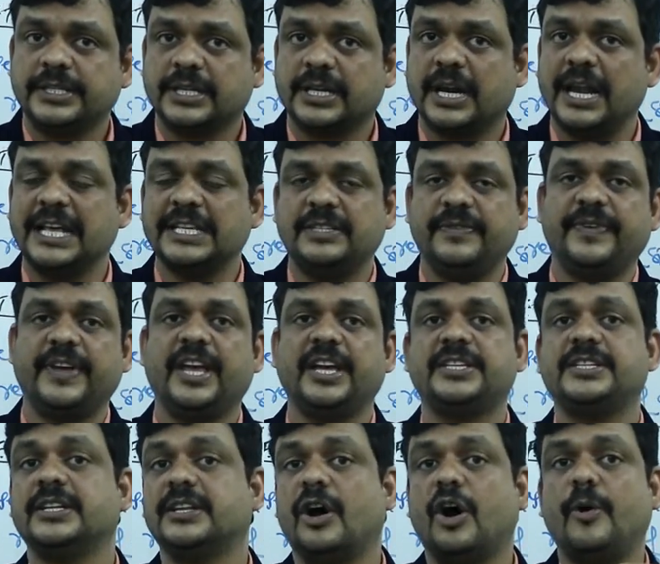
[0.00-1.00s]

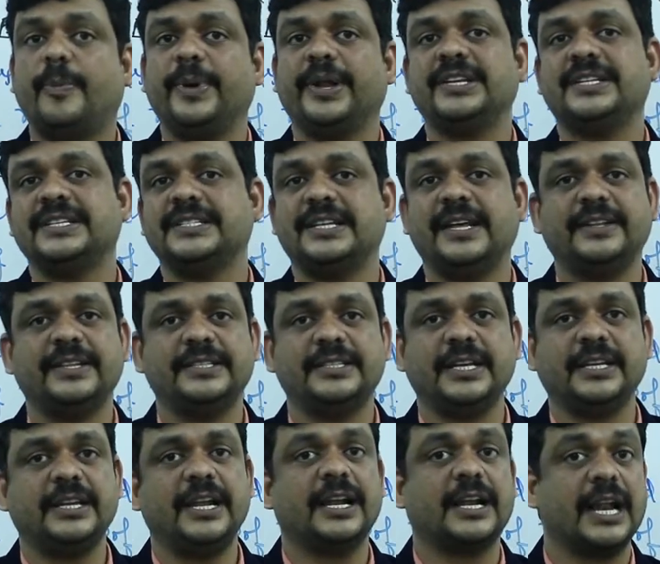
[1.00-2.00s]
classification operations on the
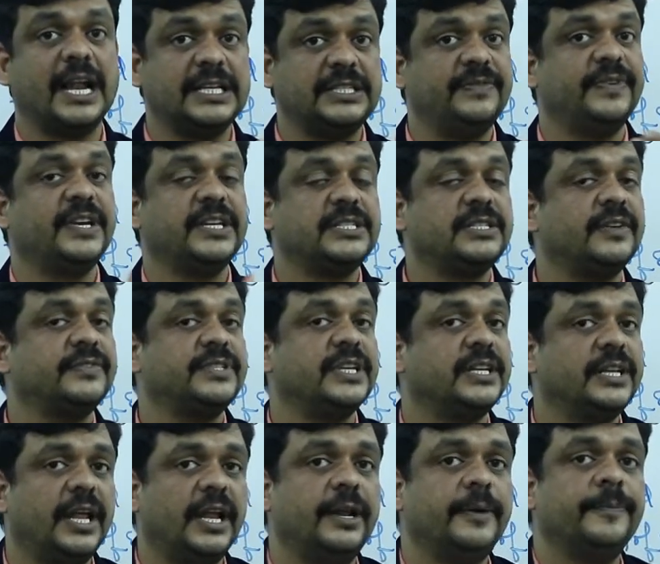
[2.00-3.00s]
signal, classification of
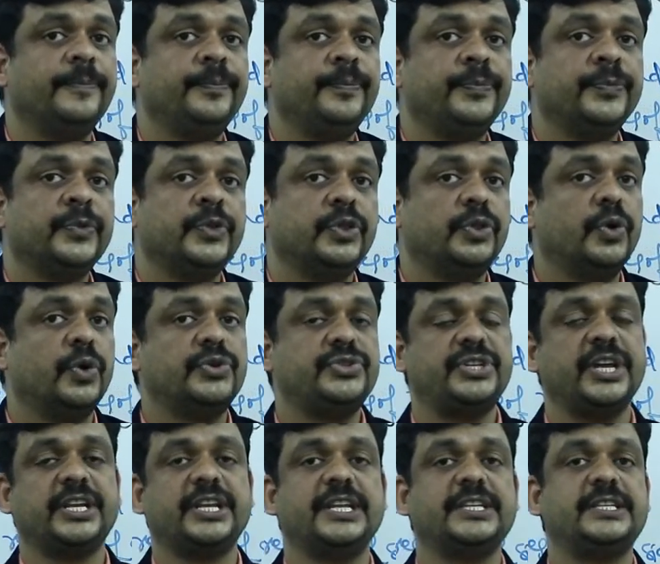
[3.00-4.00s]
signal. Those
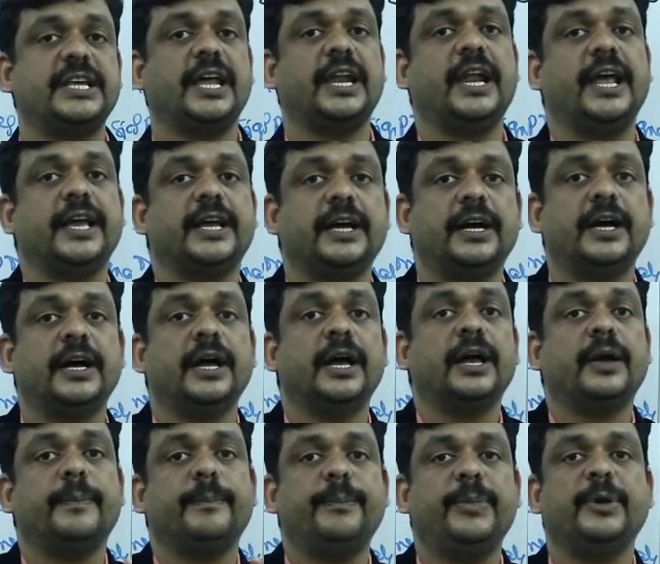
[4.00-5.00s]
techniques are like a
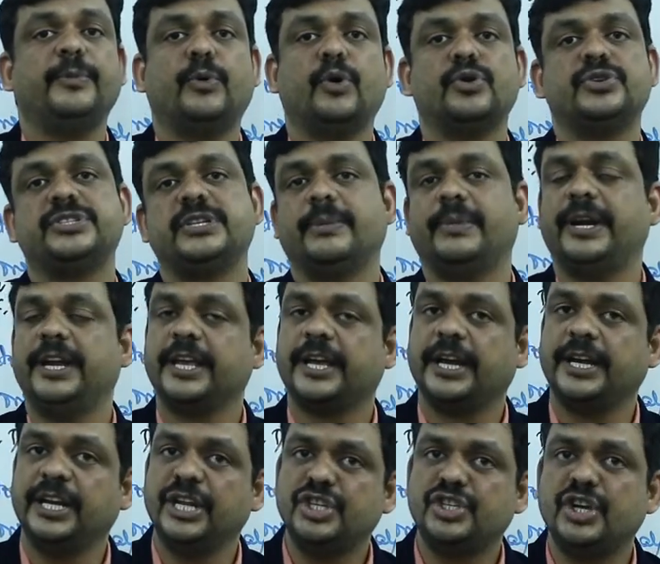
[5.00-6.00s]
Bibo stability
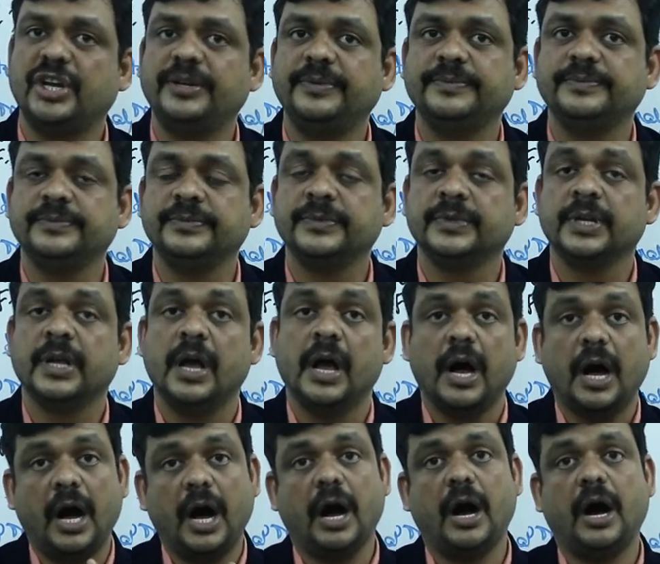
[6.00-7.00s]
condition
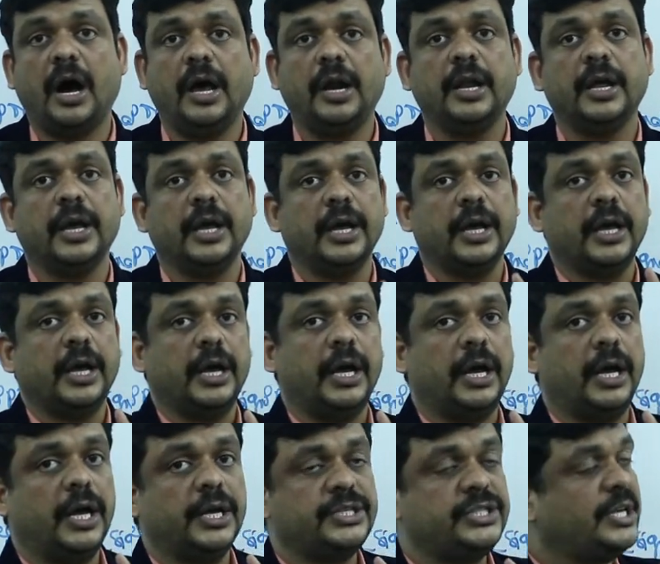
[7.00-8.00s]
or
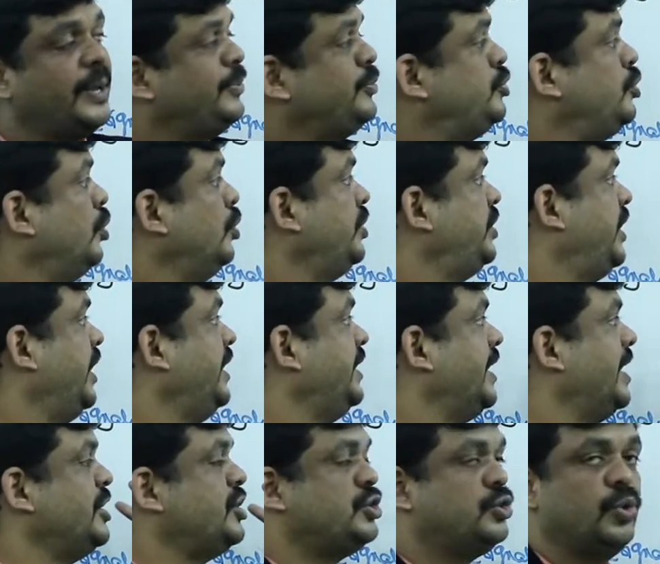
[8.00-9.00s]
substitute t
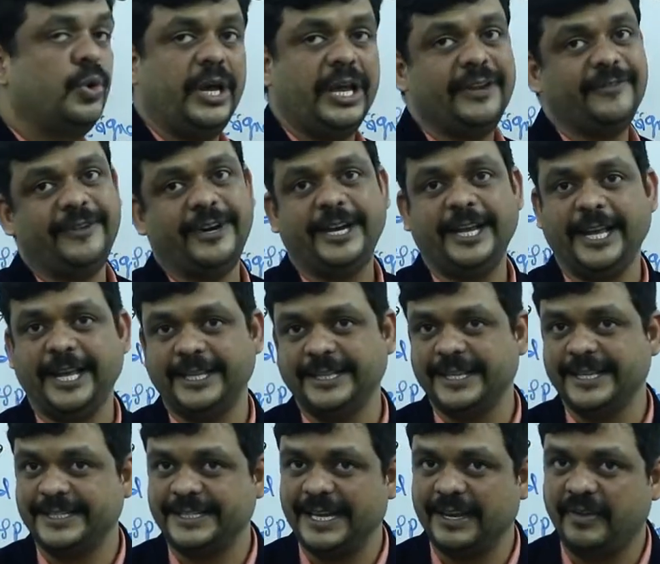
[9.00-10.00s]
tends to infinity in
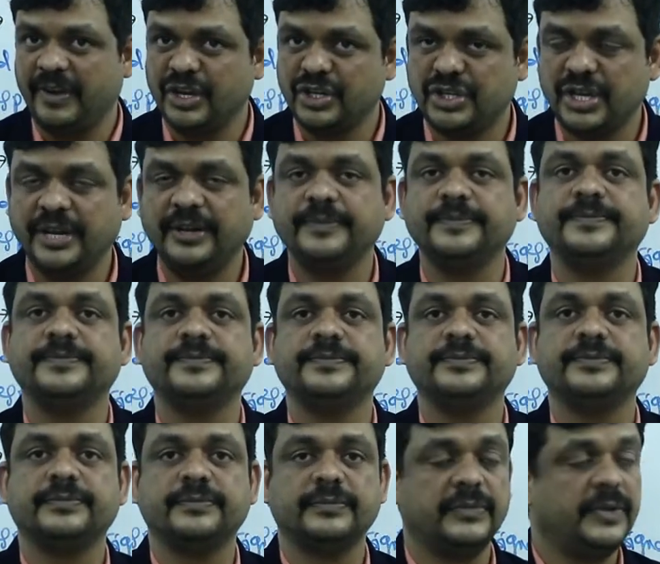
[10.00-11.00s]
this equation.
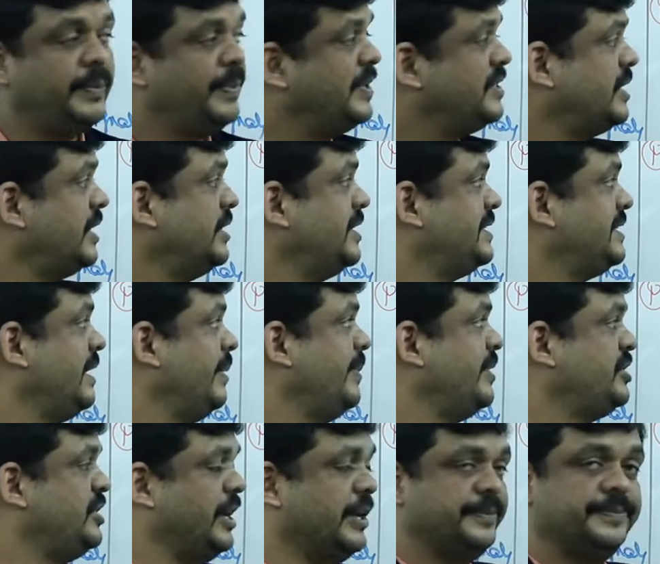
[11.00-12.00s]
Depends on these
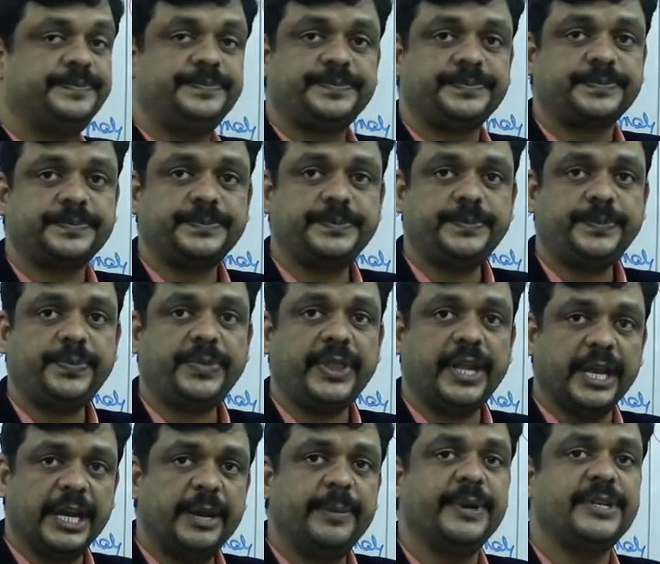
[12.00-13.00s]
limits here.
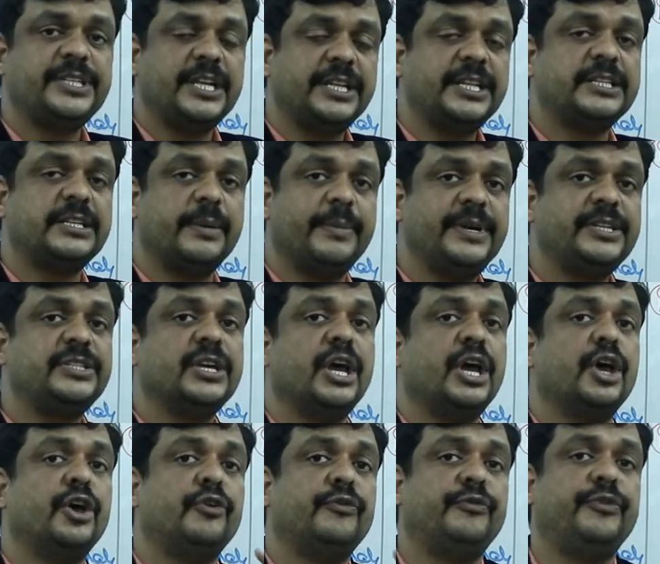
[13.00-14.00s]
Depends on these limits.
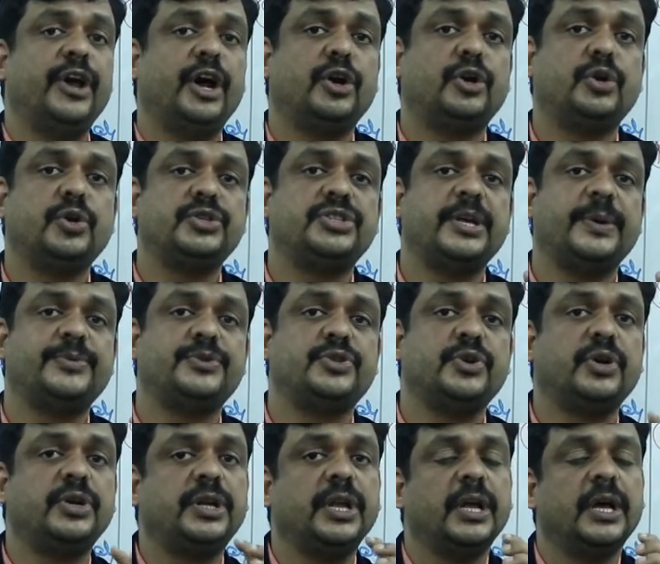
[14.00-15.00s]
We have to
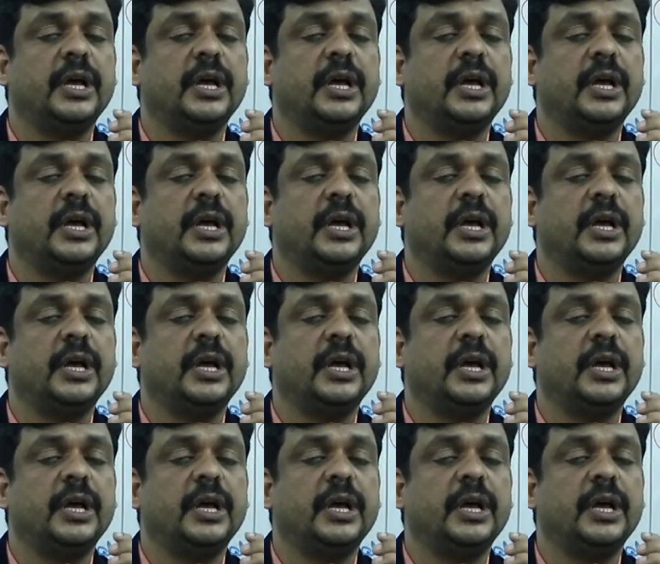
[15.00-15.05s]
substitute